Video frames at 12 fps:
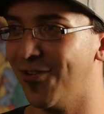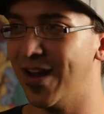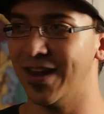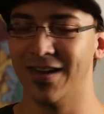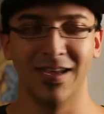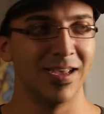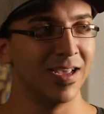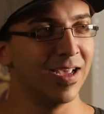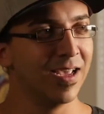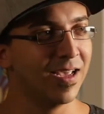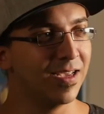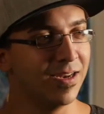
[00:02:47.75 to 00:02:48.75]
great.
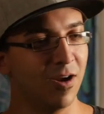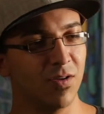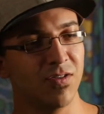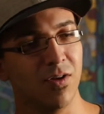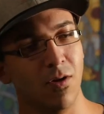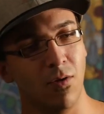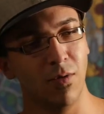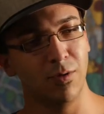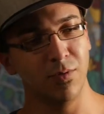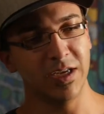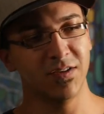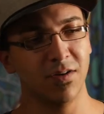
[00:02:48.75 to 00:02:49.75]
You know, so when
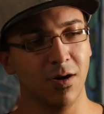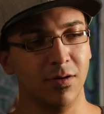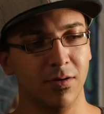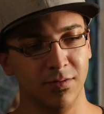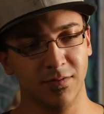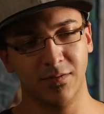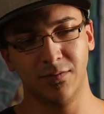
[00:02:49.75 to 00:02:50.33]
we start